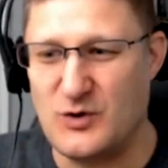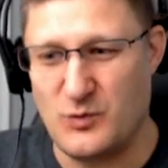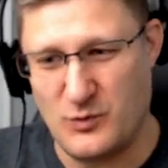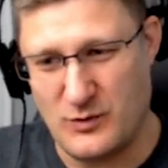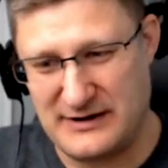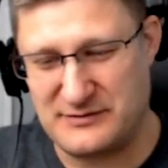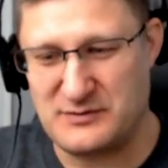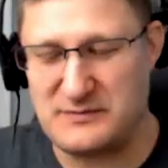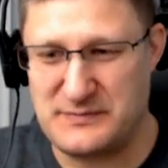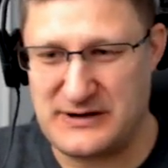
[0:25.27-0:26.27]
went through
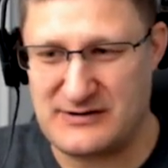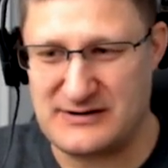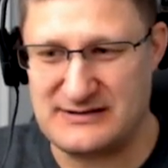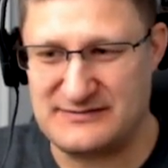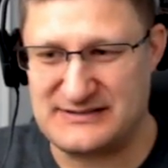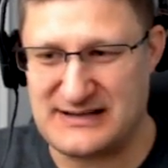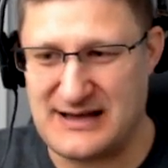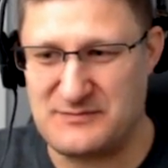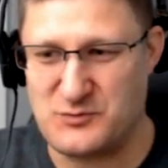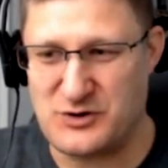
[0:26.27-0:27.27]
a period of
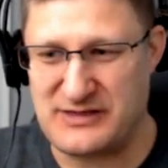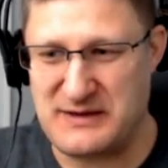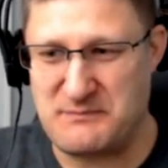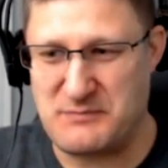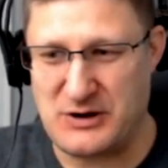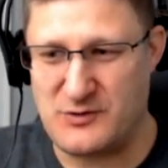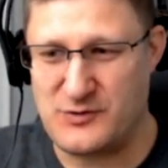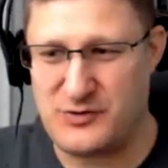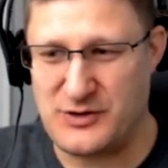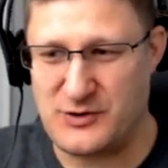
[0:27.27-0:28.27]
time where they
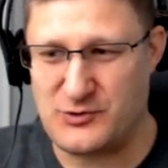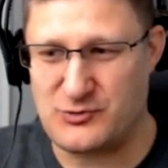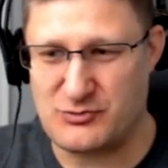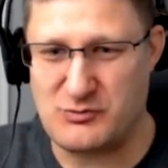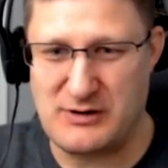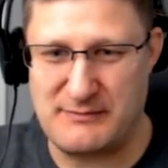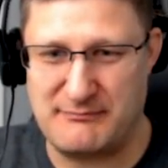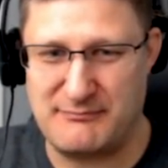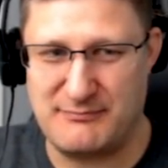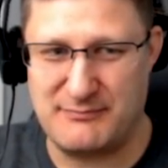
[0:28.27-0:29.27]
both drew up
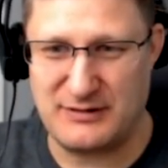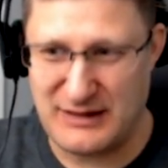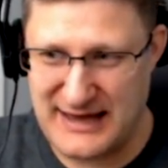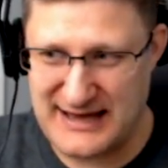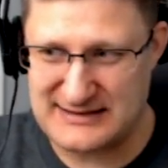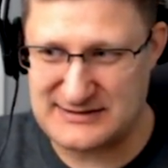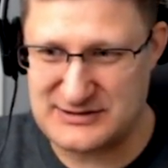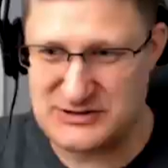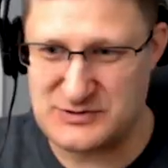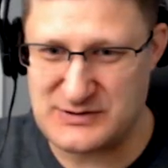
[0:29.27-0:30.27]
plans
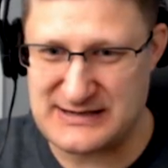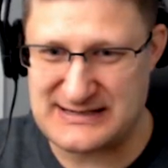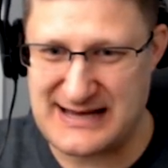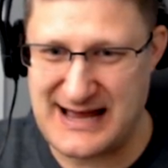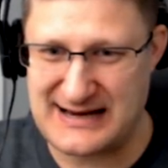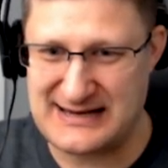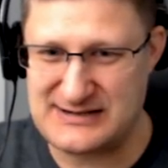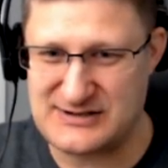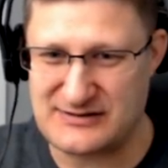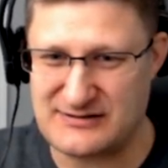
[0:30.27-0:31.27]
to attack
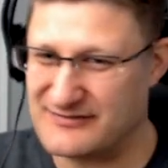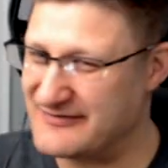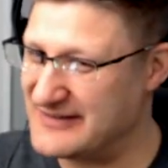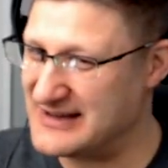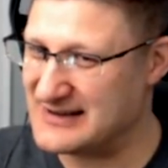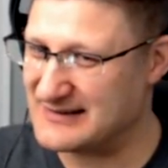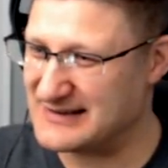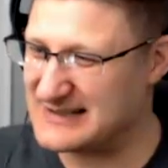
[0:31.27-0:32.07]
each other via